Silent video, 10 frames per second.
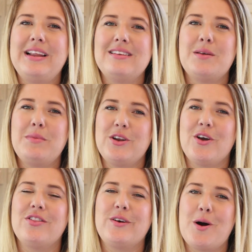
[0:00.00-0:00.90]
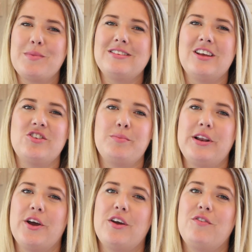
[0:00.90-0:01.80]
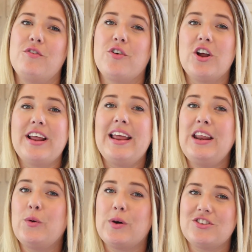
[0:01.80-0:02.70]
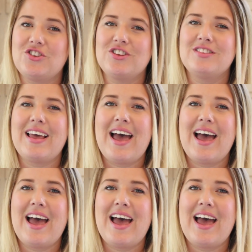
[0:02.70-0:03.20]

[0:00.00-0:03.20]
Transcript: Please let me know in the comment section below if you've got any questions,